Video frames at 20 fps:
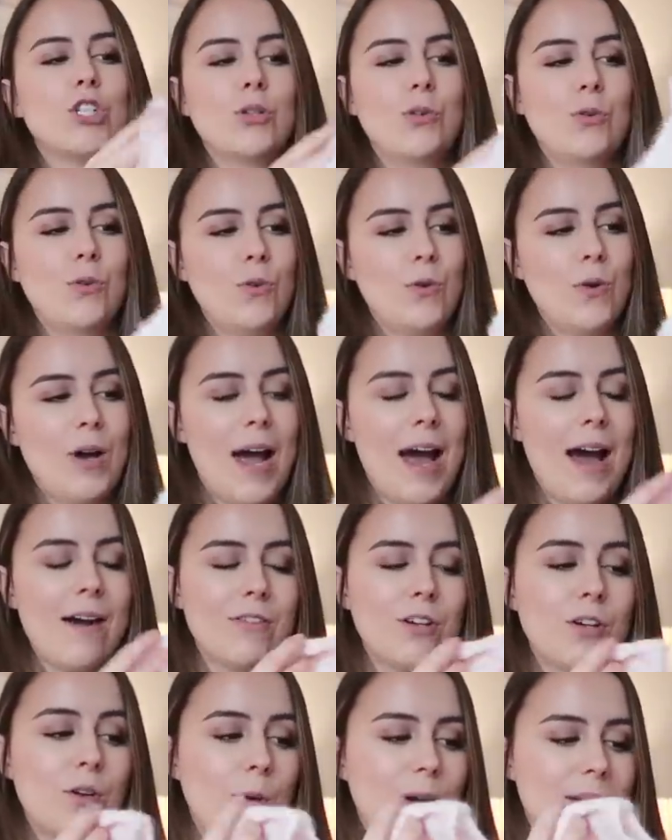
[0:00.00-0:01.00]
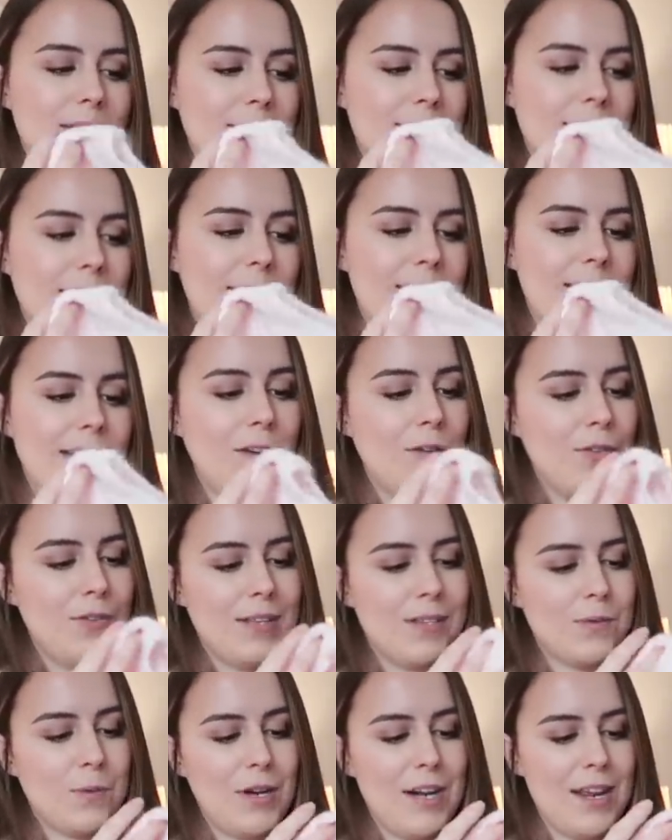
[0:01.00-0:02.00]
sure, I haven't quite decided on
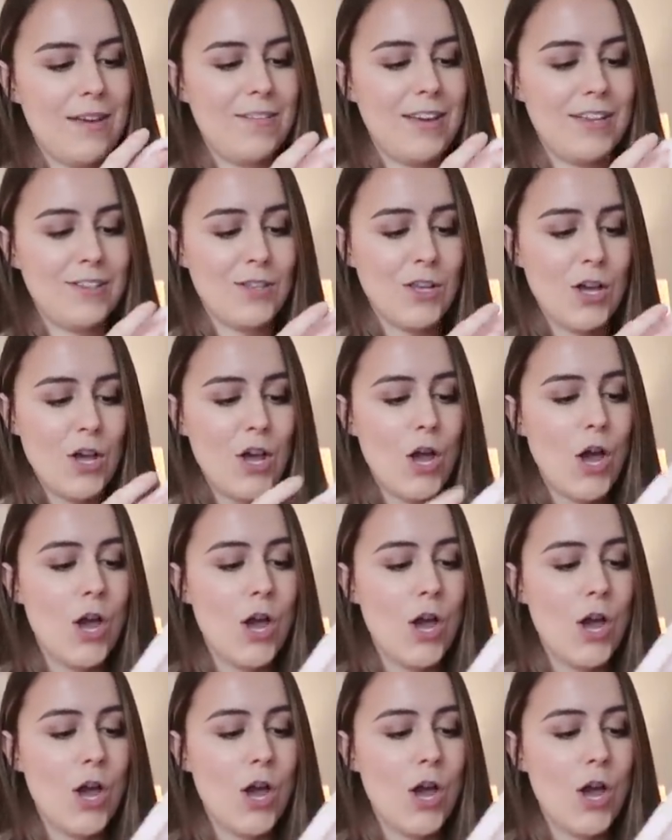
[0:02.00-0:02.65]
this one if it's